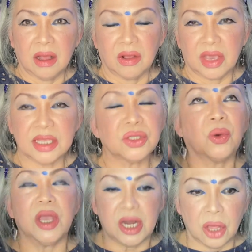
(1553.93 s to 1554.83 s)
Okay, so
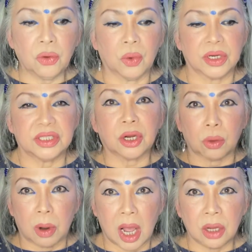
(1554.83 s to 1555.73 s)
in other words, the
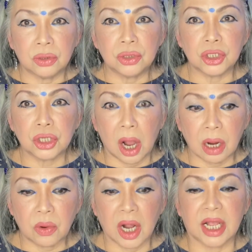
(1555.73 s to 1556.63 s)
crown
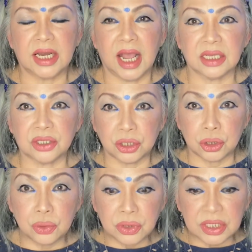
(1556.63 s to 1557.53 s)
chakra connects the
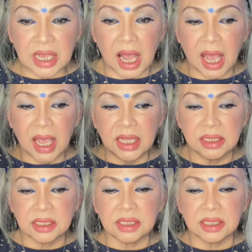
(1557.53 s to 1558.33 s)
two sides